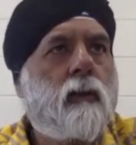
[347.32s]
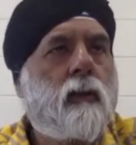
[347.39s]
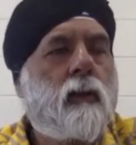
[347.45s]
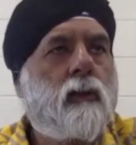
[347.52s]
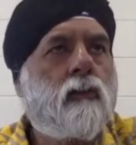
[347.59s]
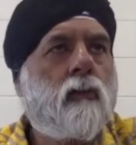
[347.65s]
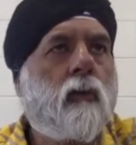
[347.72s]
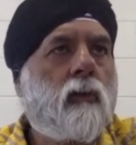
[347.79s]

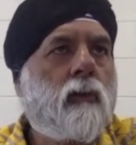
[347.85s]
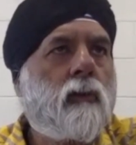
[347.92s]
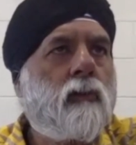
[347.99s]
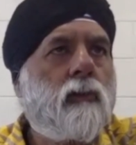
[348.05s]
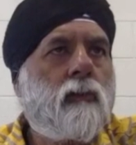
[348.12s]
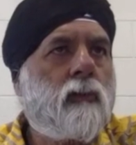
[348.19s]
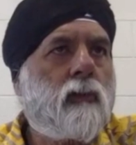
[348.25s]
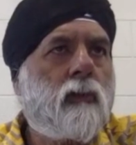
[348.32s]

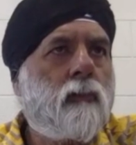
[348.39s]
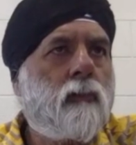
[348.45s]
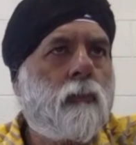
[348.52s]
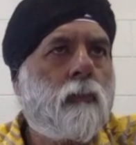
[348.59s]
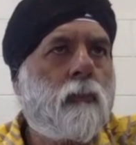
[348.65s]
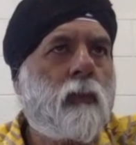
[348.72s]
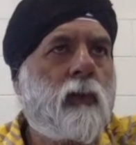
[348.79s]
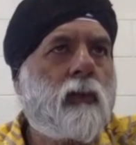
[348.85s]

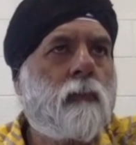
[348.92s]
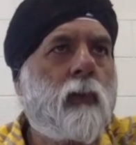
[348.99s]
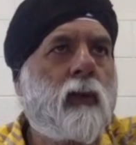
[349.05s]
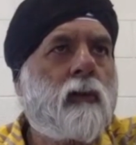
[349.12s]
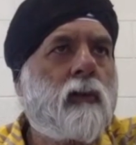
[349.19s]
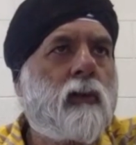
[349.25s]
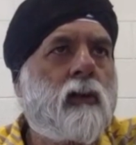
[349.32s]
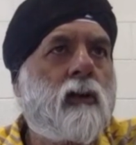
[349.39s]
We
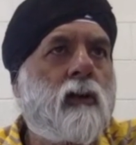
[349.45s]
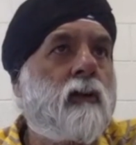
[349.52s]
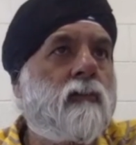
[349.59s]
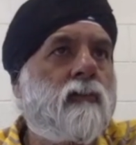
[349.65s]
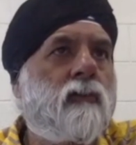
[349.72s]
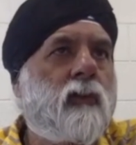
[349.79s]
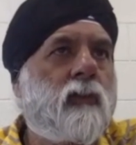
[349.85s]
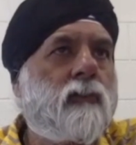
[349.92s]
could
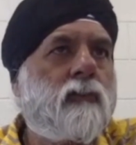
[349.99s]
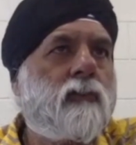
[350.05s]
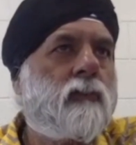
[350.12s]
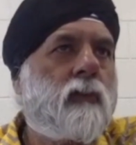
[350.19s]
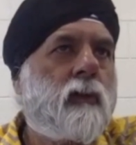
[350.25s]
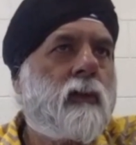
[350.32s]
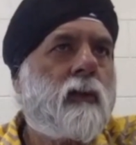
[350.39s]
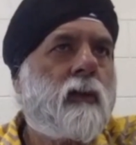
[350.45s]
curve this
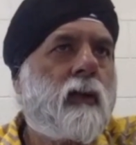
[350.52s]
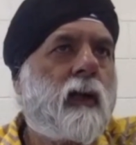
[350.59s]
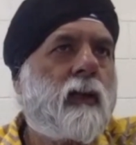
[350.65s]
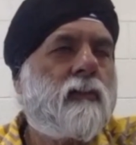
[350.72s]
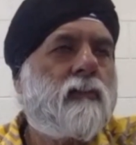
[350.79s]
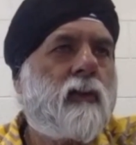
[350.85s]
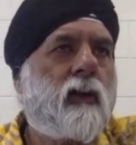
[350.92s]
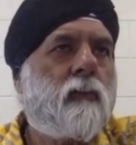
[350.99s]

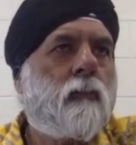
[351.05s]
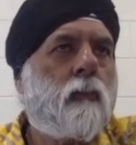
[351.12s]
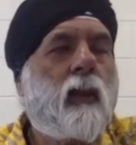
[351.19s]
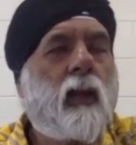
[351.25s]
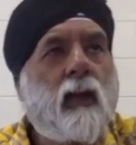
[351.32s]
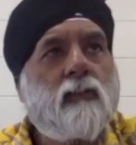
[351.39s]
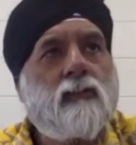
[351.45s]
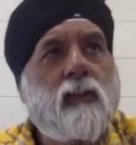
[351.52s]
and say,
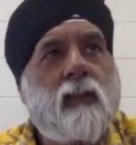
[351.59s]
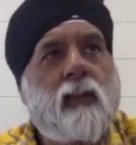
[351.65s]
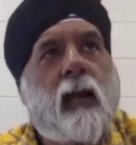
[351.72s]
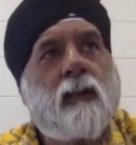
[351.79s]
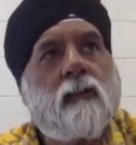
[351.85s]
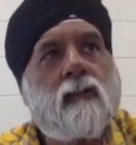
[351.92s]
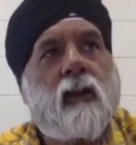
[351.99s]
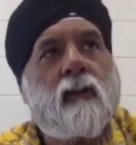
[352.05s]
well, actually,
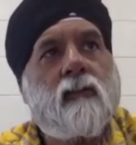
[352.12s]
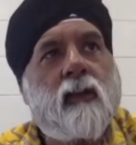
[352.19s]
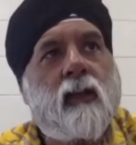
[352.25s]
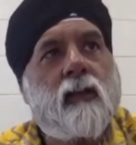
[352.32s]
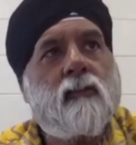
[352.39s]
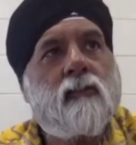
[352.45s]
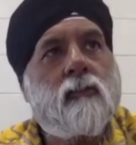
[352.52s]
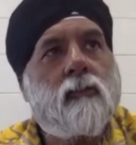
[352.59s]
that
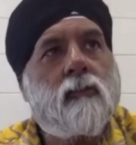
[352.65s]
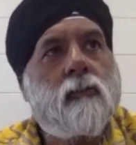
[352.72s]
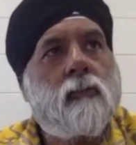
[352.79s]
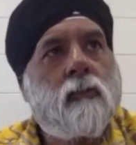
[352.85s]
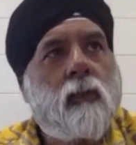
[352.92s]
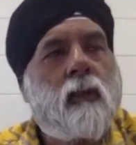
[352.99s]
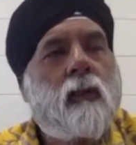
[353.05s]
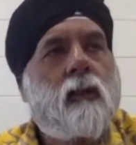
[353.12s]
translates
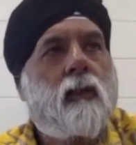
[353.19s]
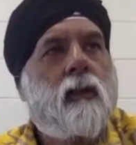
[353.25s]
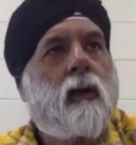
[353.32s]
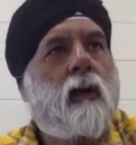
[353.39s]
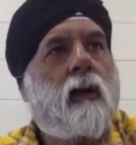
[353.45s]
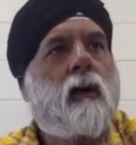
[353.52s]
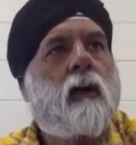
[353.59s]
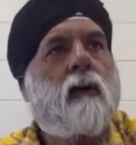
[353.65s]
to
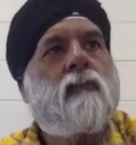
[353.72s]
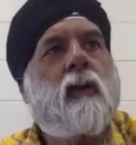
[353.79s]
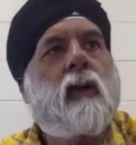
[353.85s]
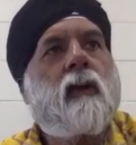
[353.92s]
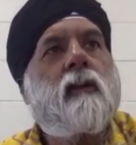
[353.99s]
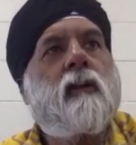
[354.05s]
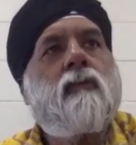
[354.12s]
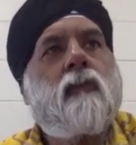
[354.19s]
a
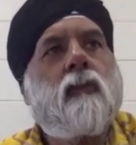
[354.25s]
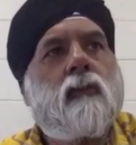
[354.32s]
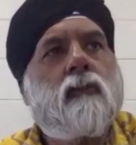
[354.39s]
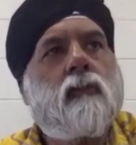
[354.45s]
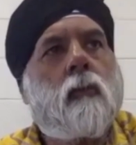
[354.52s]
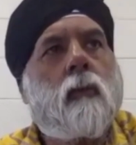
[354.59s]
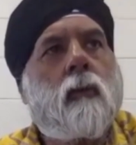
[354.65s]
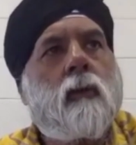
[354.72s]
very different
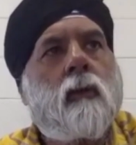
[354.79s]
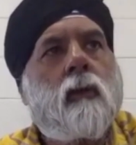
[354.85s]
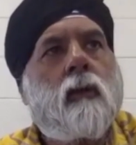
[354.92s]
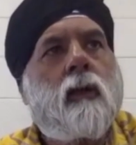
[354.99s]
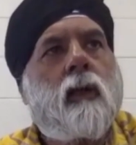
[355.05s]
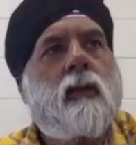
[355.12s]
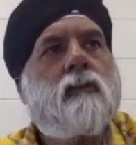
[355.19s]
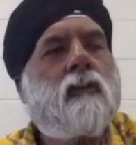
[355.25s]
score.
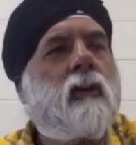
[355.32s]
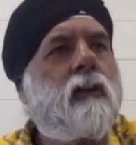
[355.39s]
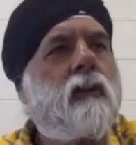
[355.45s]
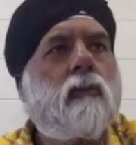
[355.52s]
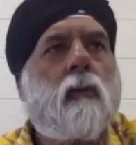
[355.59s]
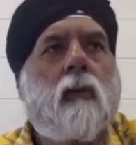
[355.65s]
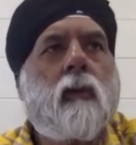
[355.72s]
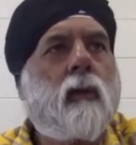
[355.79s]

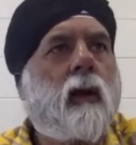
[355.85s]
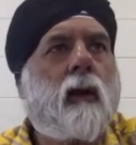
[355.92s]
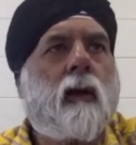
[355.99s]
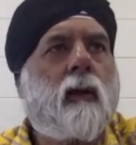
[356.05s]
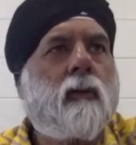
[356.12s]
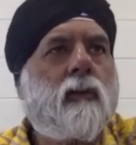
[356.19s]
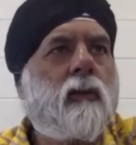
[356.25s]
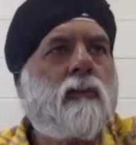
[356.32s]
It's
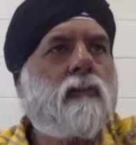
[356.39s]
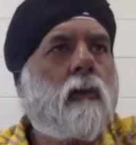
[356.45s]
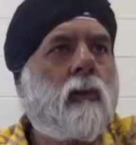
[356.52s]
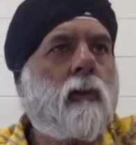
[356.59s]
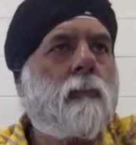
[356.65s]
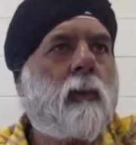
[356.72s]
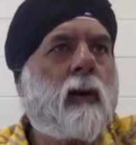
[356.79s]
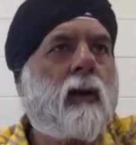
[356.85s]

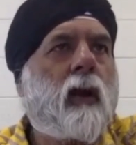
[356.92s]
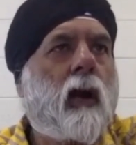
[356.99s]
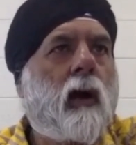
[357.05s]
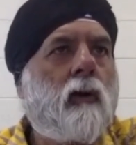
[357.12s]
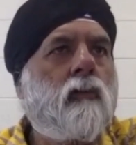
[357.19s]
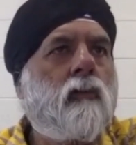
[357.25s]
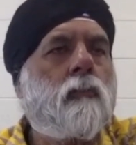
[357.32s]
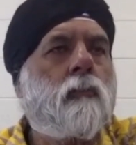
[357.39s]
all about
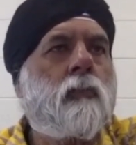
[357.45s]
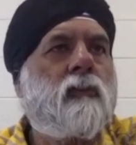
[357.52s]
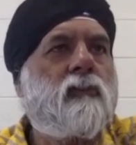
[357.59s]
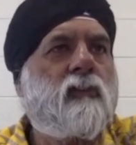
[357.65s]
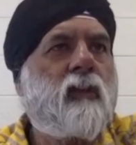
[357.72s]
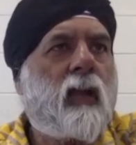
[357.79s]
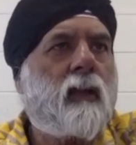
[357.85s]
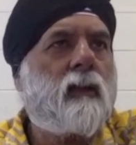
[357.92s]
how you
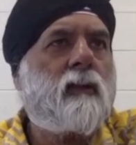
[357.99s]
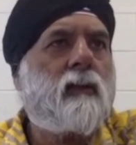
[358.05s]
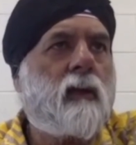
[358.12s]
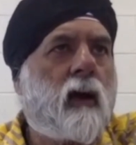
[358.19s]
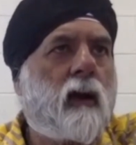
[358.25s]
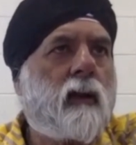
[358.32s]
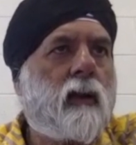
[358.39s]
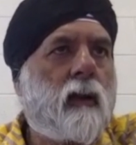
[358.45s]
present
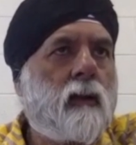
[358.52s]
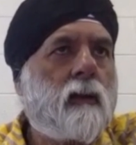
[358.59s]
data.